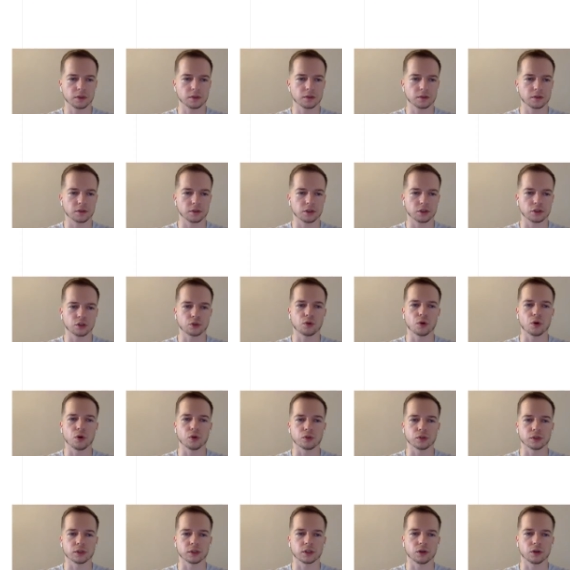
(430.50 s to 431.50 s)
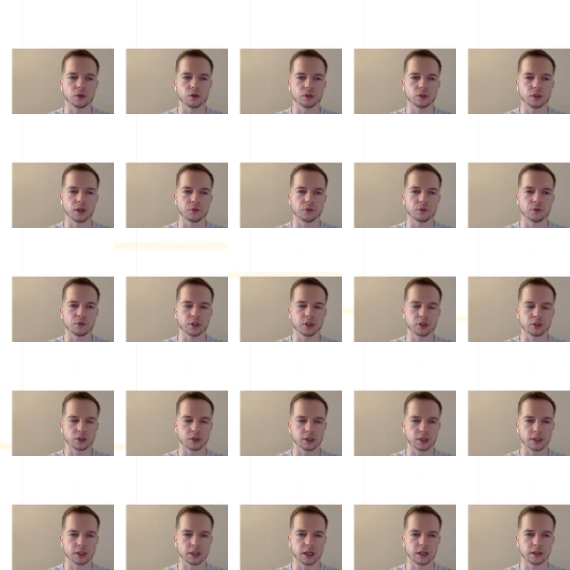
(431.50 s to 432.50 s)
just calls all the
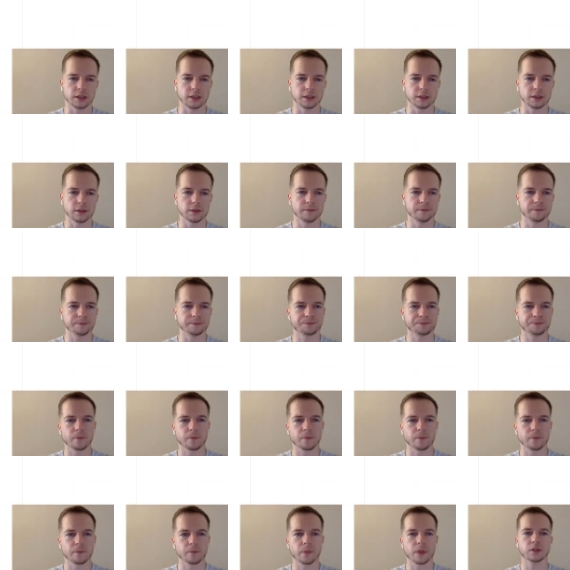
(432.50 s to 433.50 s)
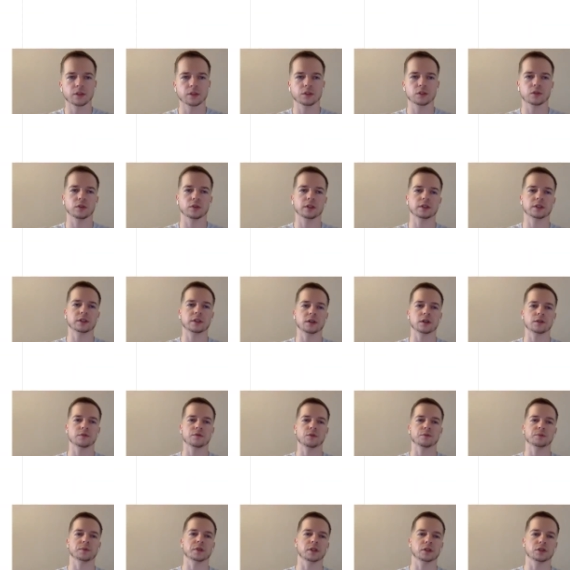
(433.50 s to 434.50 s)
operations that I listed. So let's start
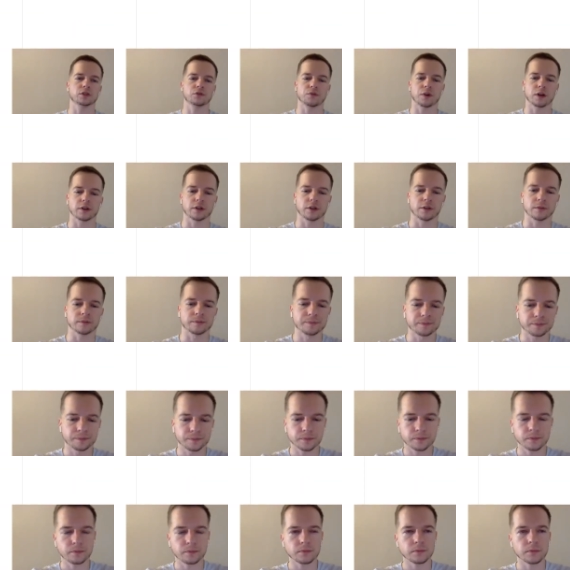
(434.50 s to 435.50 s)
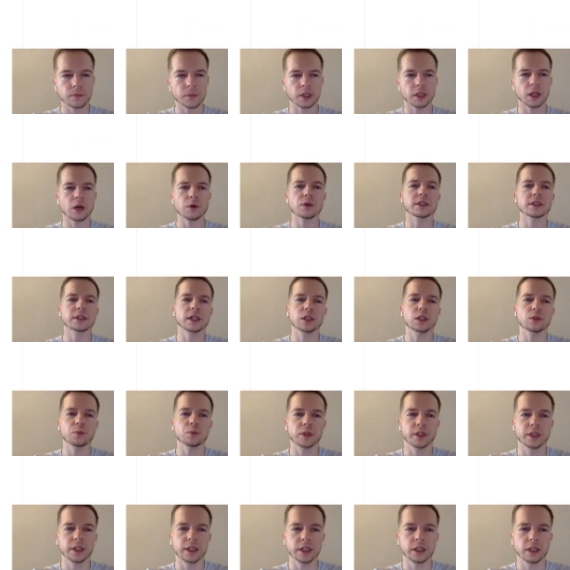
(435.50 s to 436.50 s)
from the constructor. In our set,
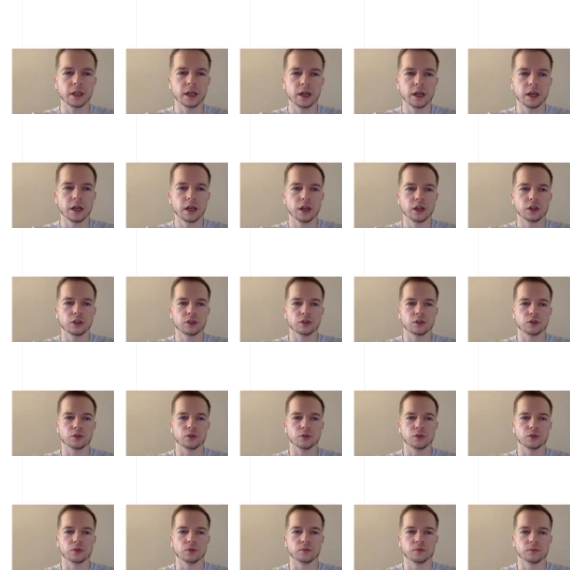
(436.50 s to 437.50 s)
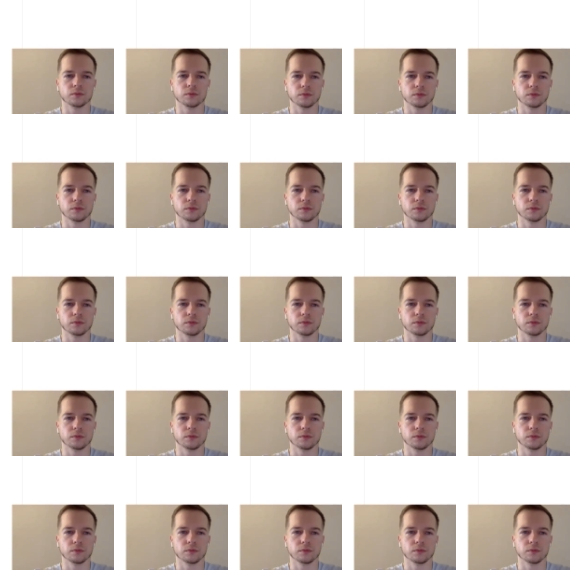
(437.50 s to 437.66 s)
we need to